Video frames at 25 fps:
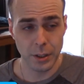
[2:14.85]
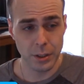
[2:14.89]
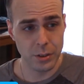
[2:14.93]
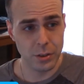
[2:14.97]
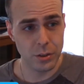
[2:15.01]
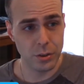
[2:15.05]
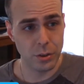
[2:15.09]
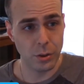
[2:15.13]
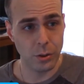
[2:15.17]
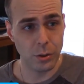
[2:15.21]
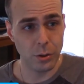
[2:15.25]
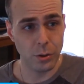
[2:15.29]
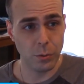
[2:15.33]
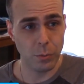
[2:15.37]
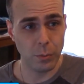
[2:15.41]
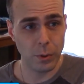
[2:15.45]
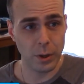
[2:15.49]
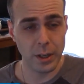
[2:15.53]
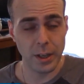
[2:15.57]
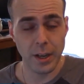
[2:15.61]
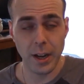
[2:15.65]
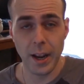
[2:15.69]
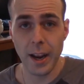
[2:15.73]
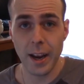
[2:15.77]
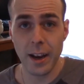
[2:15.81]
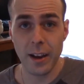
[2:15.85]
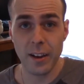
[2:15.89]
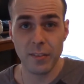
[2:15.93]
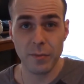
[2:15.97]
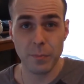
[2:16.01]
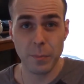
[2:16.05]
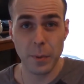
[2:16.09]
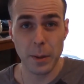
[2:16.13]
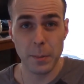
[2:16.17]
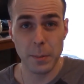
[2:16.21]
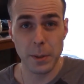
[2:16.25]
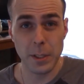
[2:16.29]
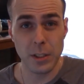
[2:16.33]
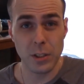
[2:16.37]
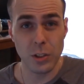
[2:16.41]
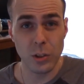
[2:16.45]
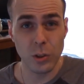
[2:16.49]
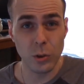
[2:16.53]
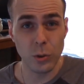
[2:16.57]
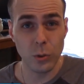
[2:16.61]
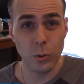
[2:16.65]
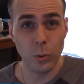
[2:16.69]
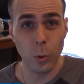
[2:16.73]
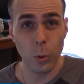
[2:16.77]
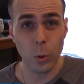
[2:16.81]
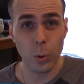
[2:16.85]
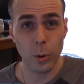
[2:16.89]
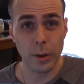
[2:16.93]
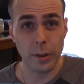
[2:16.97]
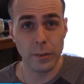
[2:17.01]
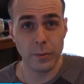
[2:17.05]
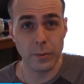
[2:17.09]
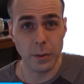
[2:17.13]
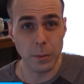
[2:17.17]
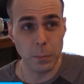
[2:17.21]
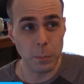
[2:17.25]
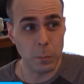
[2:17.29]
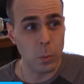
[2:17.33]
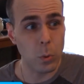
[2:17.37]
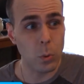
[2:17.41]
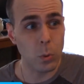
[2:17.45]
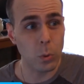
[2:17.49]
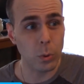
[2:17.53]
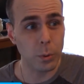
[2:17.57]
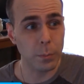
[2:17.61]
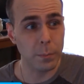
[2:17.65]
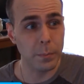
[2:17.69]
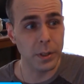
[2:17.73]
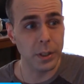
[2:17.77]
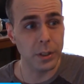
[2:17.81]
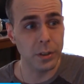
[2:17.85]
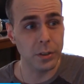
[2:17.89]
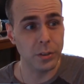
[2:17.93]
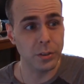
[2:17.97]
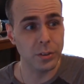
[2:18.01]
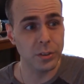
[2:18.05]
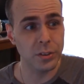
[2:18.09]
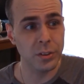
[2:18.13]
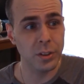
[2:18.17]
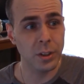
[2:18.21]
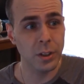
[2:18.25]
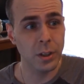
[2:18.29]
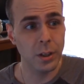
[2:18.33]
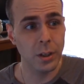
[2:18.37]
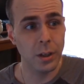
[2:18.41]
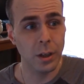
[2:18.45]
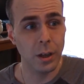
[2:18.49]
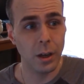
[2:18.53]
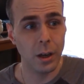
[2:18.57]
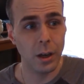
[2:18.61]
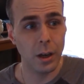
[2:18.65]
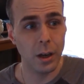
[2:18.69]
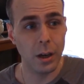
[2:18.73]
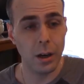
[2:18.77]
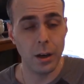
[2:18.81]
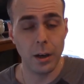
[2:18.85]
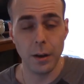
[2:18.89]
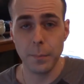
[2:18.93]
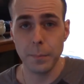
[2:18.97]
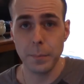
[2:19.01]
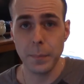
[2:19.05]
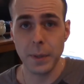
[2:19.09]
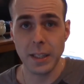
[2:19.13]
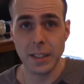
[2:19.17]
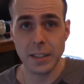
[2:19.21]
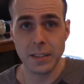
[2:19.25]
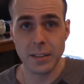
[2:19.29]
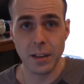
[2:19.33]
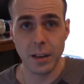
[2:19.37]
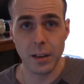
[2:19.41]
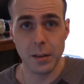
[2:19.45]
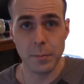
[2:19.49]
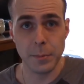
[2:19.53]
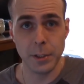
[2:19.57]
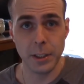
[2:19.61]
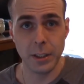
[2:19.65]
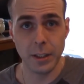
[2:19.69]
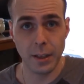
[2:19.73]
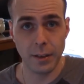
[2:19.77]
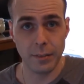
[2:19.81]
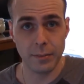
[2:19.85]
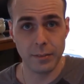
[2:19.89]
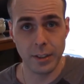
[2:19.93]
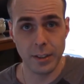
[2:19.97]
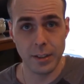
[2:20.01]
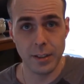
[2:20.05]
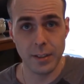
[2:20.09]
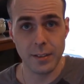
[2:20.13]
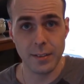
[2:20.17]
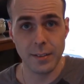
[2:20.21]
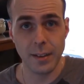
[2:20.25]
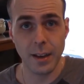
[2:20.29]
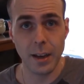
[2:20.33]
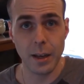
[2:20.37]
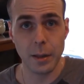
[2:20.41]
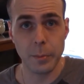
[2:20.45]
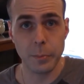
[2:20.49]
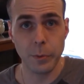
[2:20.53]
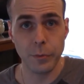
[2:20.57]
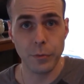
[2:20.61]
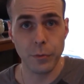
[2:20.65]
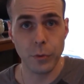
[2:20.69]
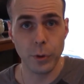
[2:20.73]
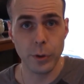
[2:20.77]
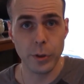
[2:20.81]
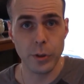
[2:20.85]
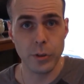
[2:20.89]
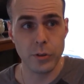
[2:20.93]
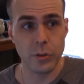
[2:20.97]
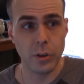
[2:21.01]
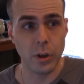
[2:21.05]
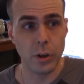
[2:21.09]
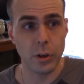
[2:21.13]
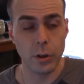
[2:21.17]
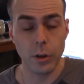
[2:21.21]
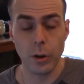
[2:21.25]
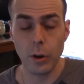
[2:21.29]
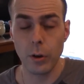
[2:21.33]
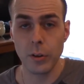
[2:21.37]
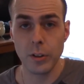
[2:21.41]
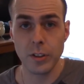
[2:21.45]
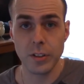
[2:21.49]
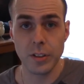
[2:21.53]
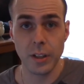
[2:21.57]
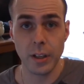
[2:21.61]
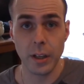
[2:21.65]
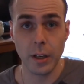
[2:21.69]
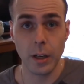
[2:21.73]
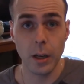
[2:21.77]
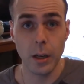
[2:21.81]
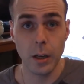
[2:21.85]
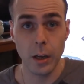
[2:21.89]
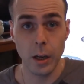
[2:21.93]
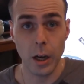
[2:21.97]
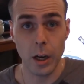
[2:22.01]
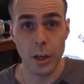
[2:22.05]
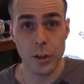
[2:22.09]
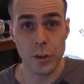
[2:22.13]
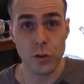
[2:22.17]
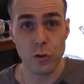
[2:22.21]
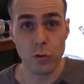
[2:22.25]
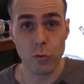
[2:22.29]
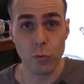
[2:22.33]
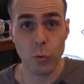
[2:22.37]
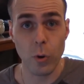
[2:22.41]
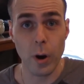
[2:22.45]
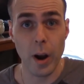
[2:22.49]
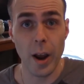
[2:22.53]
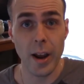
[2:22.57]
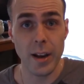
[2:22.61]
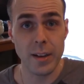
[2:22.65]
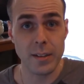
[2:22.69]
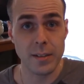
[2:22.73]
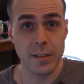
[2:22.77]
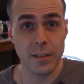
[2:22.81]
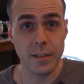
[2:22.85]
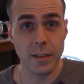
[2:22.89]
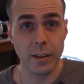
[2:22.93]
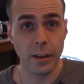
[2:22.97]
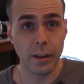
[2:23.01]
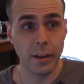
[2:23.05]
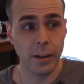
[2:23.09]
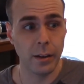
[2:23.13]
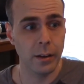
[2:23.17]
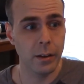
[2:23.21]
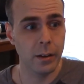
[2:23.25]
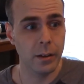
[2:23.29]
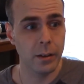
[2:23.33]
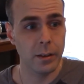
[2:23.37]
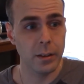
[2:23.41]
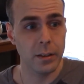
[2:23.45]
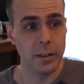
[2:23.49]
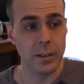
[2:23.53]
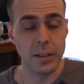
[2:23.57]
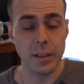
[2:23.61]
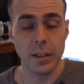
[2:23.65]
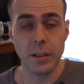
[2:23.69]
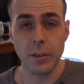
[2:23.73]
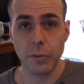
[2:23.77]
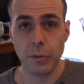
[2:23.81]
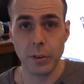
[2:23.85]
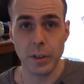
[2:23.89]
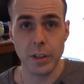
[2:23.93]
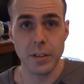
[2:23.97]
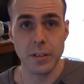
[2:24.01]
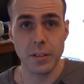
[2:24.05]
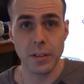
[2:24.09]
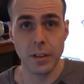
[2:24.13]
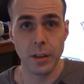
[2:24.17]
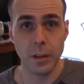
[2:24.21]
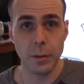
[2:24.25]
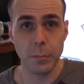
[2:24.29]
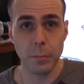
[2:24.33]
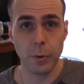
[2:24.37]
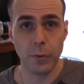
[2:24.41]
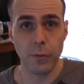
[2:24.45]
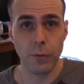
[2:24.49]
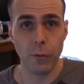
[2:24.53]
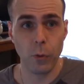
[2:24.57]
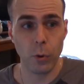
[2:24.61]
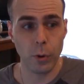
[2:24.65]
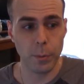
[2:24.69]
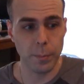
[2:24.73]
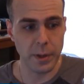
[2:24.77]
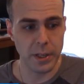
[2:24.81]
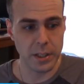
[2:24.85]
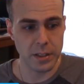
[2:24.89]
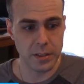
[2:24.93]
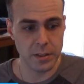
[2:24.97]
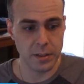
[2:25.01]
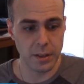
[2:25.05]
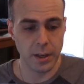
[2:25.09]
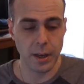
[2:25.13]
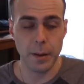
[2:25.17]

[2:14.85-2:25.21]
So one and a half, maybe two or even more mils um, is going to be left in the tank before you start noticing a drastic decrease in performance.